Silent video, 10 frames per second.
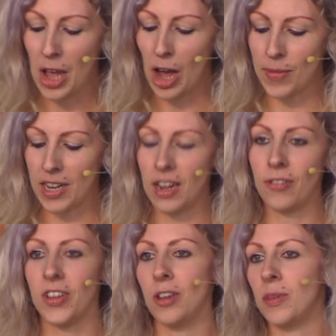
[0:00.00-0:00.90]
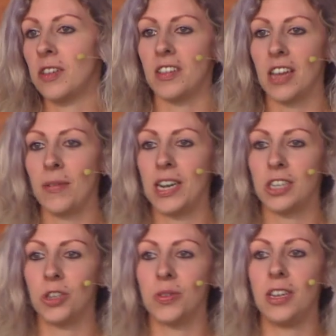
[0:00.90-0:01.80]
I mean, a few months ago, a
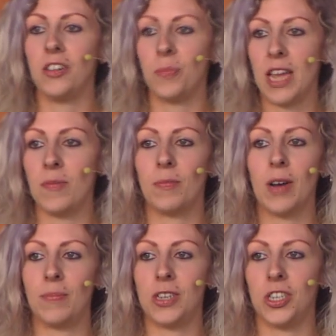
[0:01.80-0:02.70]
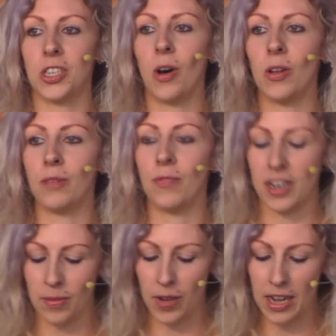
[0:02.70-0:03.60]
national newspaper published a column
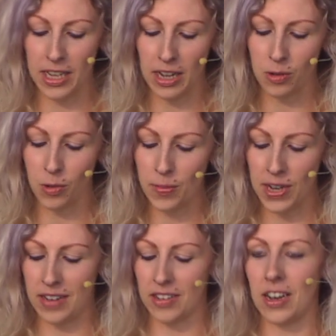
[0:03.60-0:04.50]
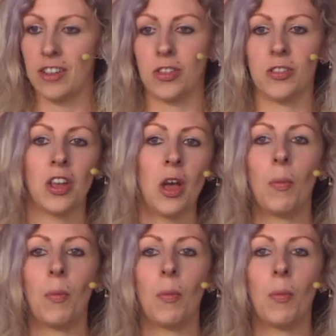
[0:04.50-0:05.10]
written by a young woman entitled,